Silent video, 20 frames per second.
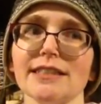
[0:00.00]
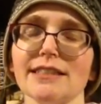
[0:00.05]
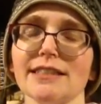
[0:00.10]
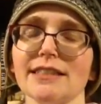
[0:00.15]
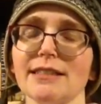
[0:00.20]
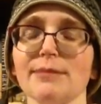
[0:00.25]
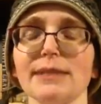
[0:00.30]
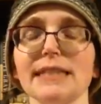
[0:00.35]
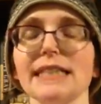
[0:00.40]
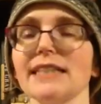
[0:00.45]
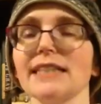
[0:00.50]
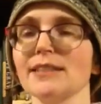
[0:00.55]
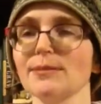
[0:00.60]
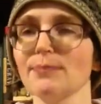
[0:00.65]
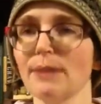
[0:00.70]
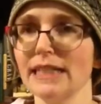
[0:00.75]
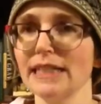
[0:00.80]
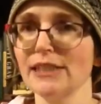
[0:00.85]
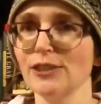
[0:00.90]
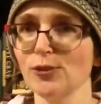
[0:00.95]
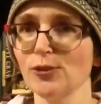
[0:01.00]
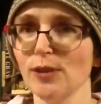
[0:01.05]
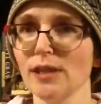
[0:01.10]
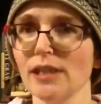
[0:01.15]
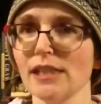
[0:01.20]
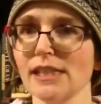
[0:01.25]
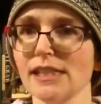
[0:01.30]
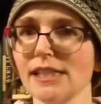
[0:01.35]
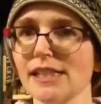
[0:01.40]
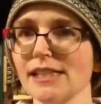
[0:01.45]
somebody else might enjoy
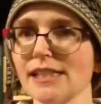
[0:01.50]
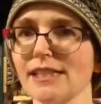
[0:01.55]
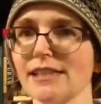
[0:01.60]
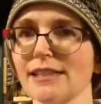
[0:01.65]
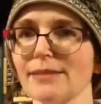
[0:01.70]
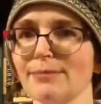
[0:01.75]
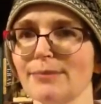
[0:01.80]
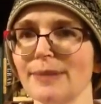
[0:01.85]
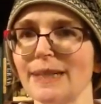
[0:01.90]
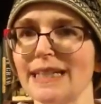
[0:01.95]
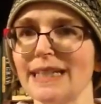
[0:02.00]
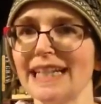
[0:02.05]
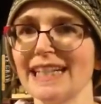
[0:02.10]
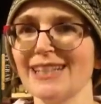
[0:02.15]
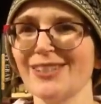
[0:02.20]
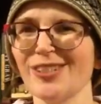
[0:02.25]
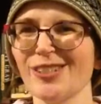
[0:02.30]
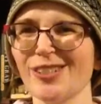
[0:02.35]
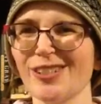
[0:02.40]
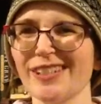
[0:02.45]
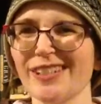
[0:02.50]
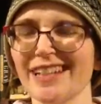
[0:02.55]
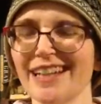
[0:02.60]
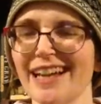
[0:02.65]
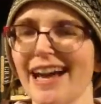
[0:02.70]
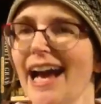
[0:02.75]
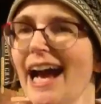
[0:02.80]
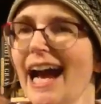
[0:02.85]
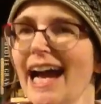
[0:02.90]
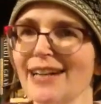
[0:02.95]
this, but it just,
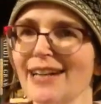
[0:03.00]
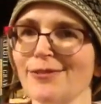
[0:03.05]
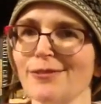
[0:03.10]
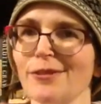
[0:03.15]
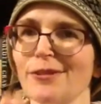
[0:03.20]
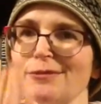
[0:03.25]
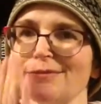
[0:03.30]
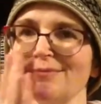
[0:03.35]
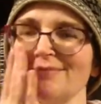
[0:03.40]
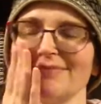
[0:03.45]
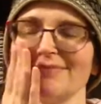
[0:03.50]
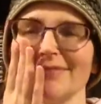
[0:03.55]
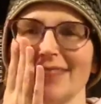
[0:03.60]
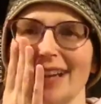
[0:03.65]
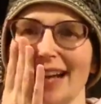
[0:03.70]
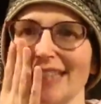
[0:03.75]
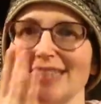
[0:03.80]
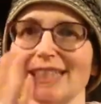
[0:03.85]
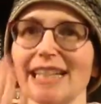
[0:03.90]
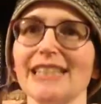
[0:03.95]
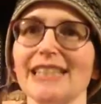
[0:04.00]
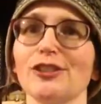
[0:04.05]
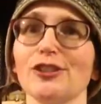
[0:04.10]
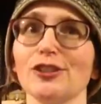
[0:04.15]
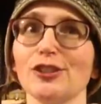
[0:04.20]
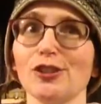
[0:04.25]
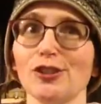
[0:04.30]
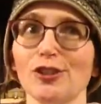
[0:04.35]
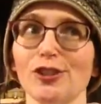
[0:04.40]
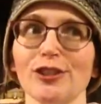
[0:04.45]
I don't know. It
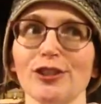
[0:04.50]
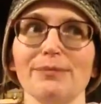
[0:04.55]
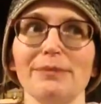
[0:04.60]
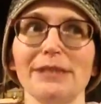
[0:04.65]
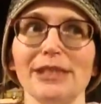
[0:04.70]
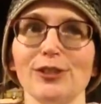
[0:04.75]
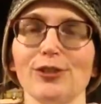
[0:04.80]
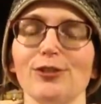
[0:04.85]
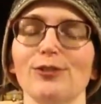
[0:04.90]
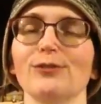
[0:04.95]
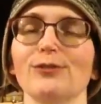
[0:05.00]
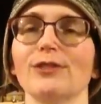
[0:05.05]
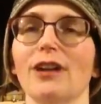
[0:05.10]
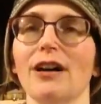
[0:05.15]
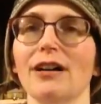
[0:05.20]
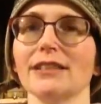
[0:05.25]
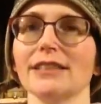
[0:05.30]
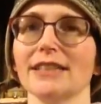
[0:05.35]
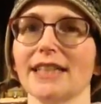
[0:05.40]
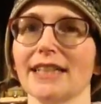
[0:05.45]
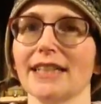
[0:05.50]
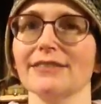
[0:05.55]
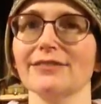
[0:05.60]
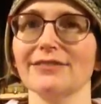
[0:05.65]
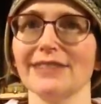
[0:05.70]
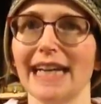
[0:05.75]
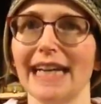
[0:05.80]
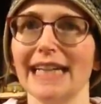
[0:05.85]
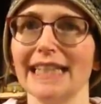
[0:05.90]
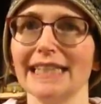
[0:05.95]
just took me too long to kind
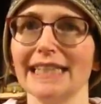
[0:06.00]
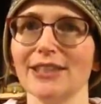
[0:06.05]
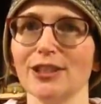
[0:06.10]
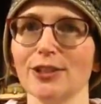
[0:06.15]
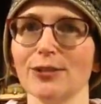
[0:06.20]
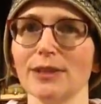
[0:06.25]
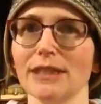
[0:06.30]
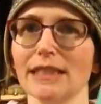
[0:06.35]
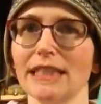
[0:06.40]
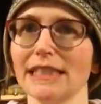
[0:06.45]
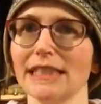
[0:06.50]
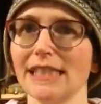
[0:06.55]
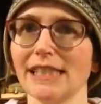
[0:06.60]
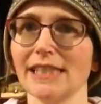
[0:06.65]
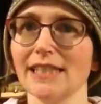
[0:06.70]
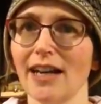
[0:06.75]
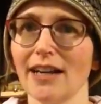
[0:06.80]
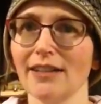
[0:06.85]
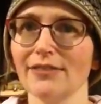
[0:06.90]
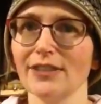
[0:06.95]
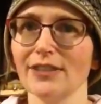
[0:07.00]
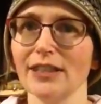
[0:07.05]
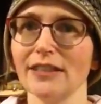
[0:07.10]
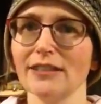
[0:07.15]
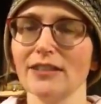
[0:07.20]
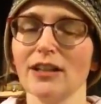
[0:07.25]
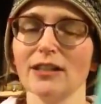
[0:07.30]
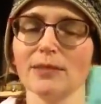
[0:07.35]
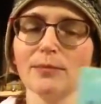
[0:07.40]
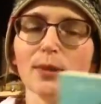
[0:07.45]
of get into it. It's not a very
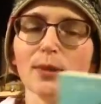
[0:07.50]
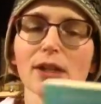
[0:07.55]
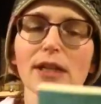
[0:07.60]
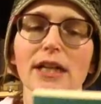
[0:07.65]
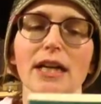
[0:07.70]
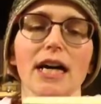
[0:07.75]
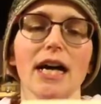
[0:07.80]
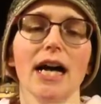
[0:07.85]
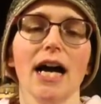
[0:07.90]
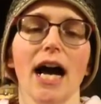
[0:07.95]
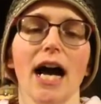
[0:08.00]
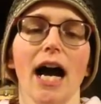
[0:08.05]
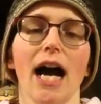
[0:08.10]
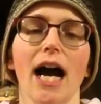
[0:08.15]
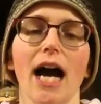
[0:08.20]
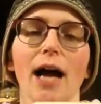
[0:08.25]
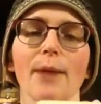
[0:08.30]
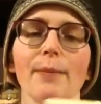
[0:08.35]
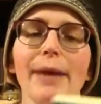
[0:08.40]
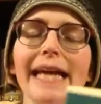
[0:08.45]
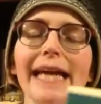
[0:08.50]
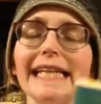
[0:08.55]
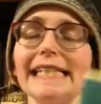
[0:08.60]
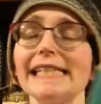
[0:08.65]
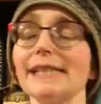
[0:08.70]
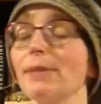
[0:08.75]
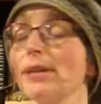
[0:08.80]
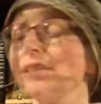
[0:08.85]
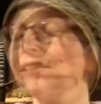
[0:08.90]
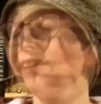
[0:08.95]
long book. And
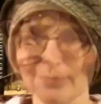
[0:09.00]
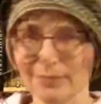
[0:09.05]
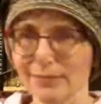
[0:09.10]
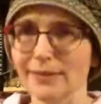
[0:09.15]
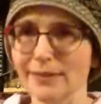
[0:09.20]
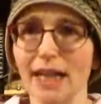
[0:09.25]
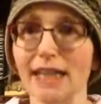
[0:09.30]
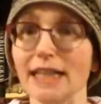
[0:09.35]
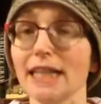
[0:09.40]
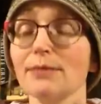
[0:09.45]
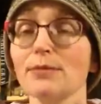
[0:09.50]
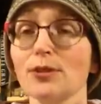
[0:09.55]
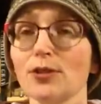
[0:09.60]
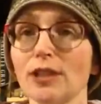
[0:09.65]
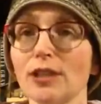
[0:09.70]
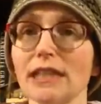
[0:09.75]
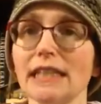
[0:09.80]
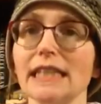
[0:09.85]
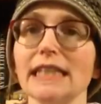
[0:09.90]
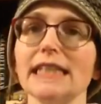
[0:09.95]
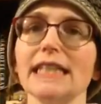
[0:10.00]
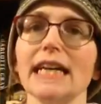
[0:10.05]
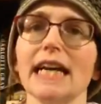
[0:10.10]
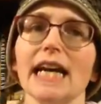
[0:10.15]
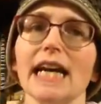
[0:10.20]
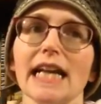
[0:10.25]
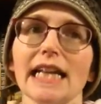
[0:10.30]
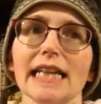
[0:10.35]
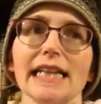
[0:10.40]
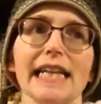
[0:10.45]
it's about a community
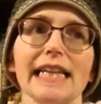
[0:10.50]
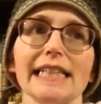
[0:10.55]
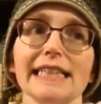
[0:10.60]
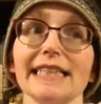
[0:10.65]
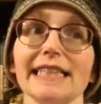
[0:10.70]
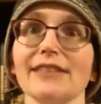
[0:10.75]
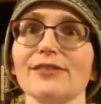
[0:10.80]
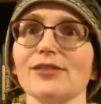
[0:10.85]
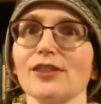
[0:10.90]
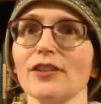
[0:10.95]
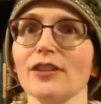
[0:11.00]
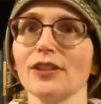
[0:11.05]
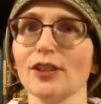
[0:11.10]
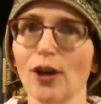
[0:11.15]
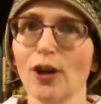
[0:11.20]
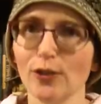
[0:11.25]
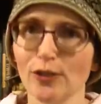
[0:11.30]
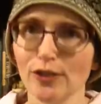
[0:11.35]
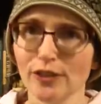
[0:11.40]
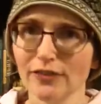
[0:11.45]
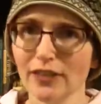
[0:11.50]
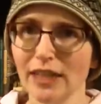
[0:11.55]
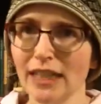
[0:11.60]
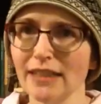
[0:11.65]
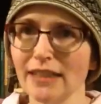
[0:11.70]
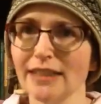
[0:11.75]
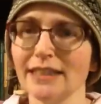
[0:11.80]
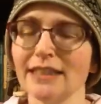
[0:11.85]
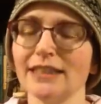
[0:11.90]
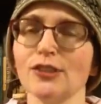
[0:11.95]
that lives on the coast of
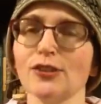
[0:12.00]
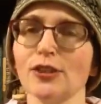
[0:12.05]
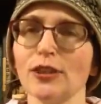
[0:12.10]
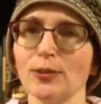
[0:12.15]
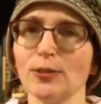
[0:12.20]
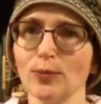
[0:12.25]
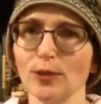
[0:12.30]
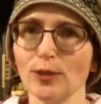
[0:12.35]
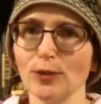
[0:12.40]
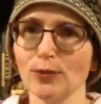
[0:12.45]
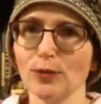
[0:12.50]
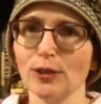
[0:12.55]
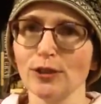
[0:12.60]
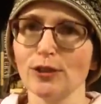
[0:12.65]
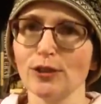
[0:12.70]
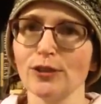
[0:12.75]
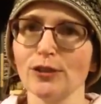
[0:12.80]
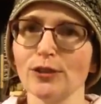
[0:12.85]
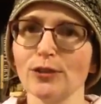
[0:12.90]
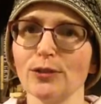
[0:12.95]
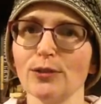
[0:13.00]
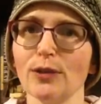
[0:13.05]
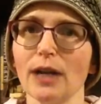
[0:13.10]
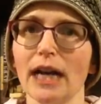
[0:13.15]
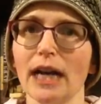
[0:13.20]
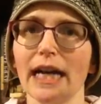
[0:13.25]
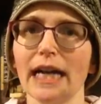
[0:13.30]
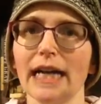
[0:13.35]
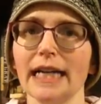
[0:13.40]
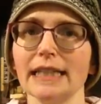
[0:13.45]
England during World War II
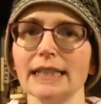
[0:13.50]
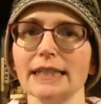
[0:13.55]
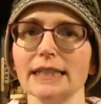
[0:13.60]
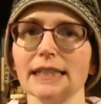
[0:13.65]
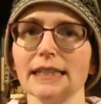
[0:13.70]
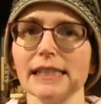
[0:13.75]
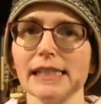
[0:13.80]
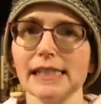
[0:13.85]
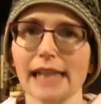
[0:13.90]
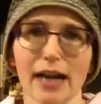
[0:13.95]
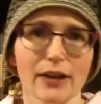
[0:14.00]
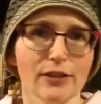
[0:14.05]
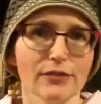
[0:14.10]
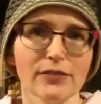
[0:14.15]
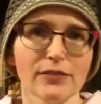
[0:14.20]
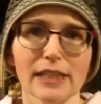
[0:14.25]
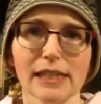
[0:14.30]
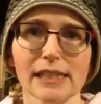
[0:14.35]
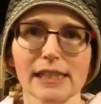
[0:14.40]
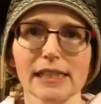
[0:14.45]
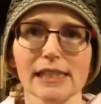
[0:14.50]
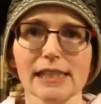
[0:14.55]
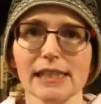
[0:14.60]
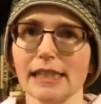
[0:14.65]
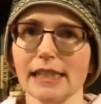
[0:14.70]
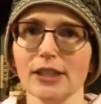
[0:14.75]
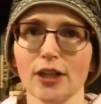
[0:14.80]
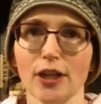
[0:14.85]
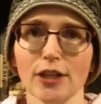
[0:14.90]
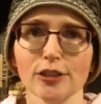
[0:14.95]
and the sacrifices
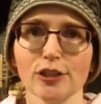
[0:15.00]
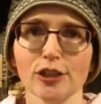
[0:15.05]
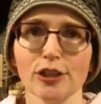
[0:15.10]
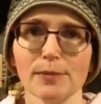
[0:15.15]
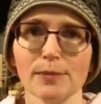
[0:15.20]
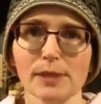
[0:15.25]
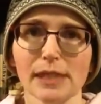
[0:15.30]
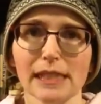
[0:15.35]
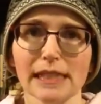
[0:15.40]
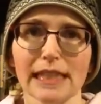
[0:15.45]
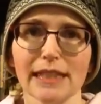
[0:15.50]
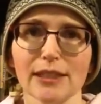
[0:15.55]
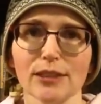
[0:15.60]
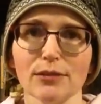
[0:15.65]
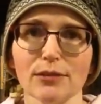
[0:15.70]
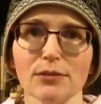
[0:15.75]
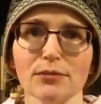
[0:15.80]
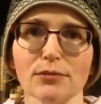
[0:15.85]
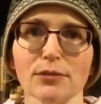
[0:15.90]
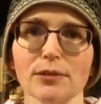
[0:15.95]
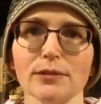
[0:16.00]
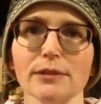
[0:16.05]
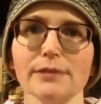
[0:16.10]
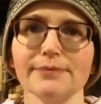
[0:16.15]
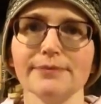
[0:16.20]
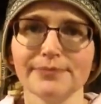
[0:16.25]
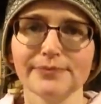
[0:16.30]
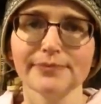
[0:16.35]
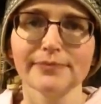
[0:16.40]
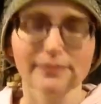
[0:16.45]
and hardships that they go through
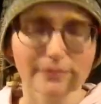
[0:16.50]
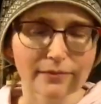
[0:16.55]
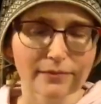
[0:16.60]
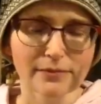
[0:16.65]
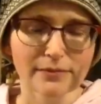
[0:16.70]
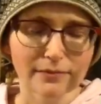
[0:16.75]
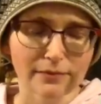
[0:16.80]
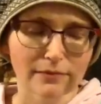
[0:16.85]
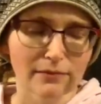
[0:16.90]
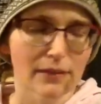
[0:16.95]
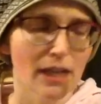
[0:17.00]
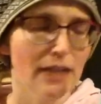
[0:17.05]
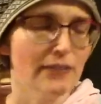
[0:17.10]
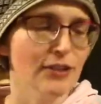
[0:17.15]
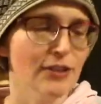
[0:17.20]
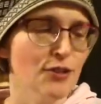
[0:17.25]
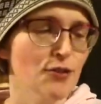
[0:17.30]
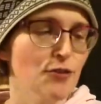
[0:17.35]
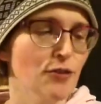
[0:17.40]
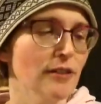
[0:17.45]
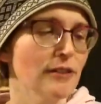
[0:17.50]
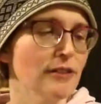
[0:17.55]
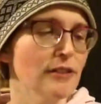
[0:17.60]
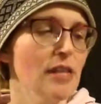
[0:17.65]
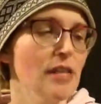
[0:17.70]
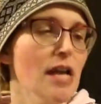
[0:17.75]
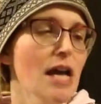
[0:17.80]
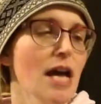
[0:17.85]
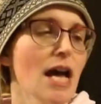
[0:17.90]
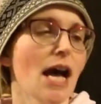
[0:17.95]
and their
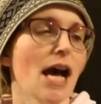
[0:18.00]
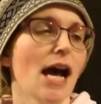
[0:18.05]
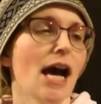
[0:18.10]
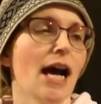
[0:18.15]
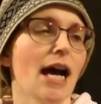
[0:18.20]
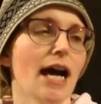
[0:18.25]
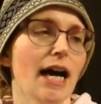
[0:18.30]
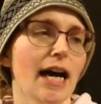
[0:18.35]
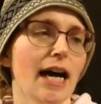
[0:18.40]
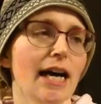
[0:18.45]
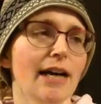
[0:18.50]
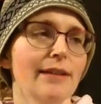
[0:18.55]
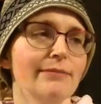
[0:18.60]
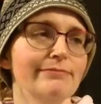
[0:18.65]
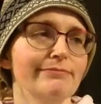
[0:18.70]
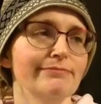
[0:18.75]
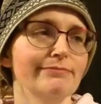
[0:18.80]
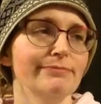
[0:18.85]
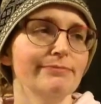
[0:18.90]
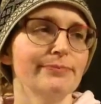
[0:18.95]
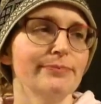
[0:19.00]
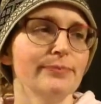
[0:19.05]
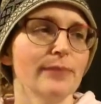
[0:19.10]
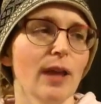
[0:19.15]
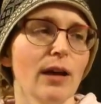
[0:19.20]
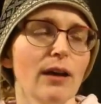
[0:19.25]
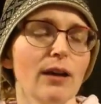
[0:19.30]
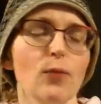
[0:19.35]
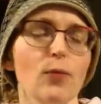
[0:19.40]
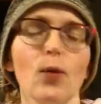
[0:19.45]
struggles.
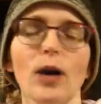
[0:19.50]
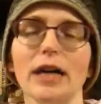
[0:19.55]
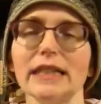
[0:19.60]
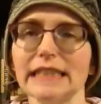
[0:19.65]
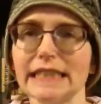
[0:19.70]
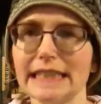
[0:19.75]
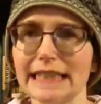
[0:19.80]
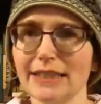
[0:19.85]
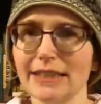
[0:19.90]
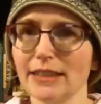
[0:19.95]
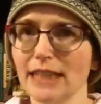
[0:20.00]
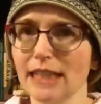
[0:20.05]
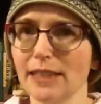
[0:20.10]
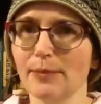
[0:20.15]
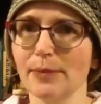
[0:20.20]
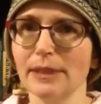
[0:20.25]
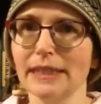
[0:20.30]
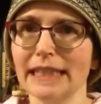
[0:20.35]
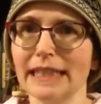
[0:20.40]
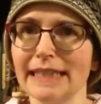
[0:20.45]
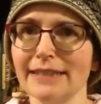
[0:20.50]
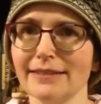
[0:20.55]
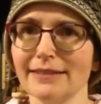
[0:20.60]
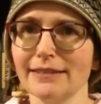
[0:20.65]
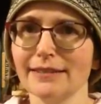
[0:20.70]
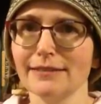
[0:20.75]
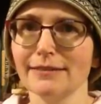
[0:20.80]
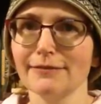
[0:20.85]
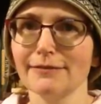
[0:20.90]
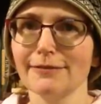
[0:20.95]
While still keeping it
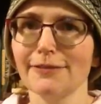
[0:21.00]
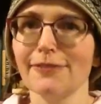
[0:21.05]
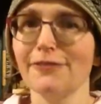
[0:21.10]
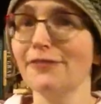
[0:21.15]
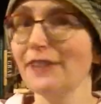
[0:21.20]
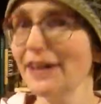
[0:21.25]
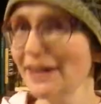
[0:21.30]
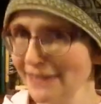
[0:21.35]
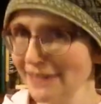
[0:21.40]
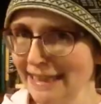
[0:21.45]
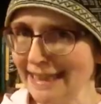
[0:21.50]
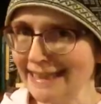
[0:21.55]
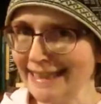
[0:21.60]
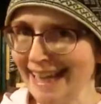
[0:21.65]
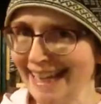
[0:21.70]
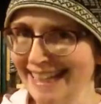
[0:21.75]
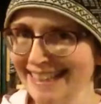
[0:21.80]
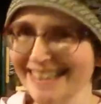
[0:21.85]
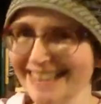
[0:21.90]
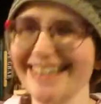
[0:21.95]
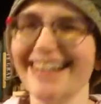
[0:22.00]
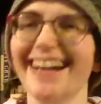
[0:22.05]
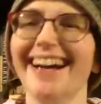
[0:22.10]
fairly light.